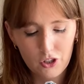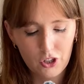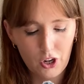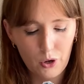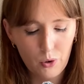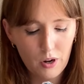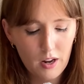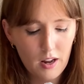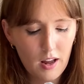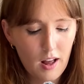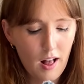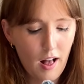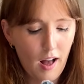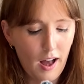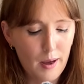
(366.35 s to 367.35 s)
So
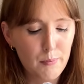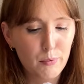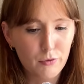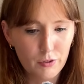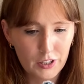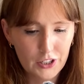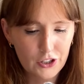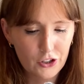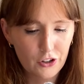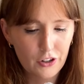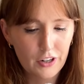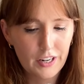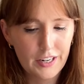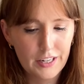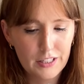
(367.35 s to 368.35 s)
I'm pretty
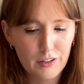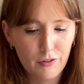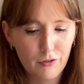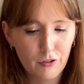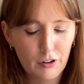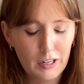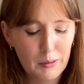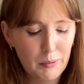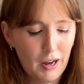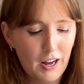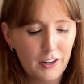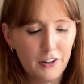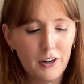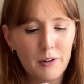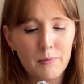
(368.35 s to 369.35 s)
sure it is a free
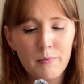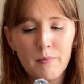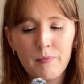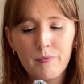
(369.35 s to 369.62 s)
pattern,